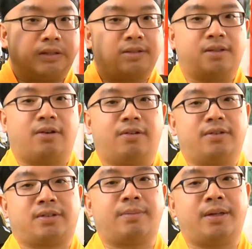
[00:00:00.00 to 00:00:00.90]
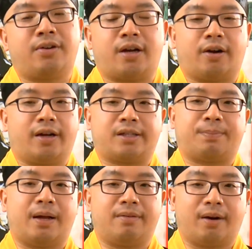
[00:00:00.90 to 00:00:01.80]
you know, something you cannot
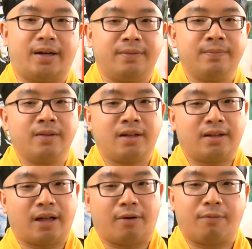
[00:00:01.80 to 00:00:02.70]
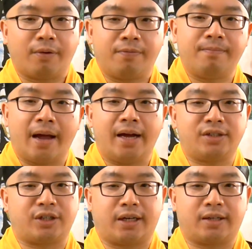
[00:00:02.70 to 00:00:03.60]
explain, right? Now, with
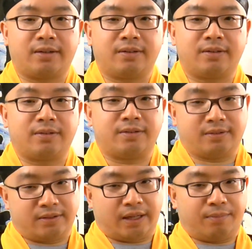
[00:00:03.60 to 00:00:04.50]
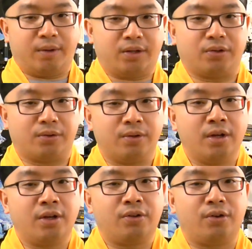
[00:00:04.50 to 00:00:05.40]
magic that we do,
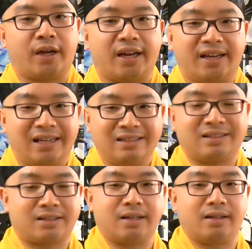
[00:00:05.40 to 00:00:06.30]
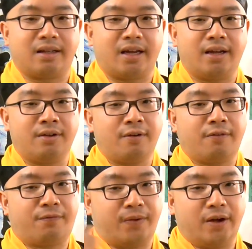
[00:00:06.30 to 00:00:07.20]
you can instantly
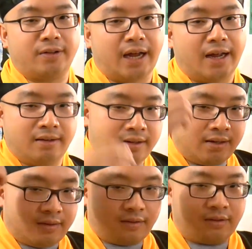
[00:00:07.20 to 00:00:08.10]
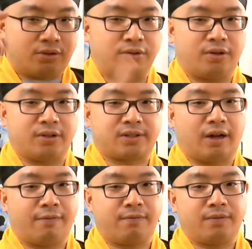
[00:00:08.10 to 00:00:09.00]
feel that, do your
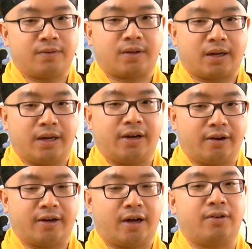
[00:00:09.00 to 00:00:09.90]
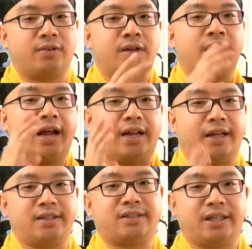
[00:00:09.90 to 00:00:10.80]
stuff, clear it out, and
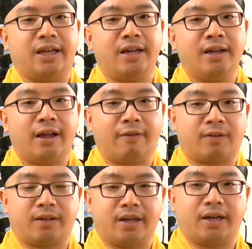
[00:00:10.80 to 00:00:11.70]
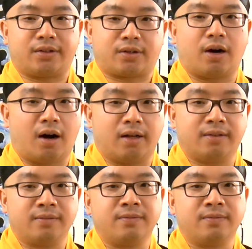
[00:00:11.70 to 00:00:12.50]
then see if the thing is gone.